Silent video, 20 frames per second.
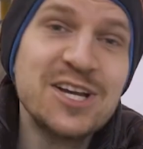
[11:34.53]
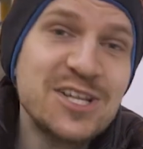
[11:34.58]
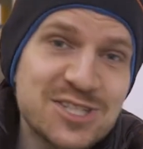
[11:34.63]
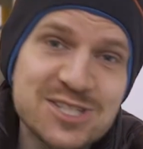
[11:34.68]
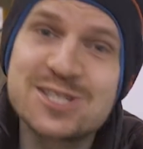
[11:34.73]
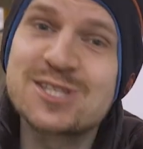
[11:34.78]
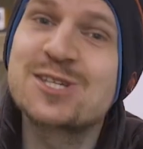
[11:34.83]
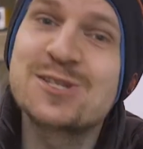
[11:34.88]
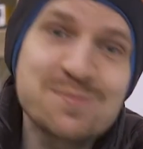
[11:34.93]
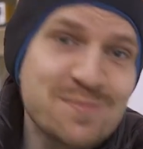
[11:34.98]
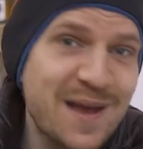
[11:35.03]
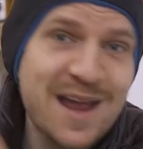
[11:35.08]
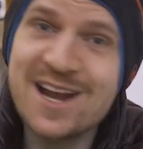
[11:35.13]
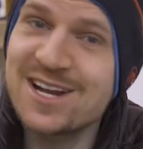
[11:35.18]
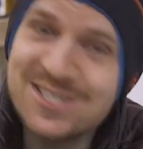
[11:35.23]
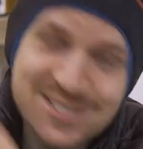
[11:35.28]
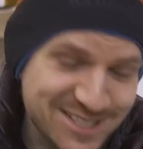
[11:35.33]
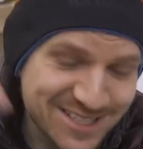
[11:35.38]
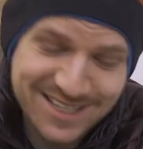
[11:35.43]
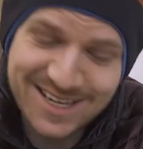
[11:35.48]

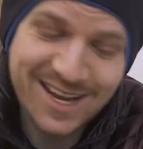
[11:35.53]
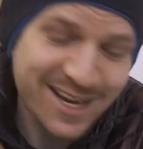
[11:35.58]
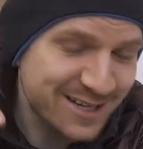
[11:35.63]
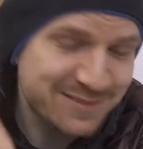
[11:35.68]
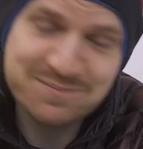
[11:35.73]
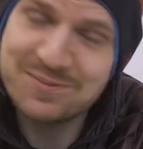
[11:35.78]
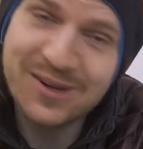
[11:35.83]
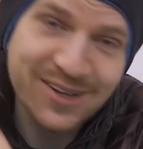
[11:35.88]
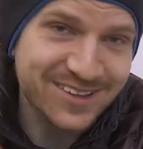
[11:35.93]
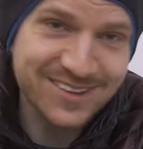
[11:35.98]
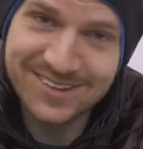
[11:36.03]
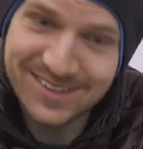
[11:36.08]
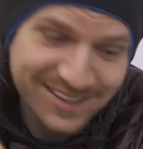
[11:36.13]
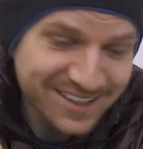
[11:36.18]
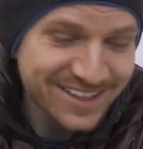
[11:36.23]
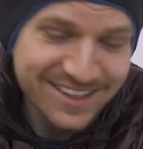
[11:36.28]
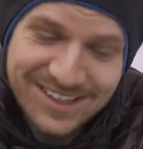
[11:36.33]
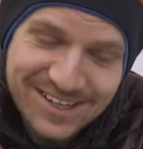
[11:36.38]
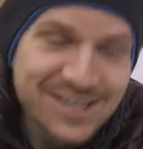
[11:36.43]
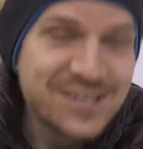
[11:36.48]
Smash the like button.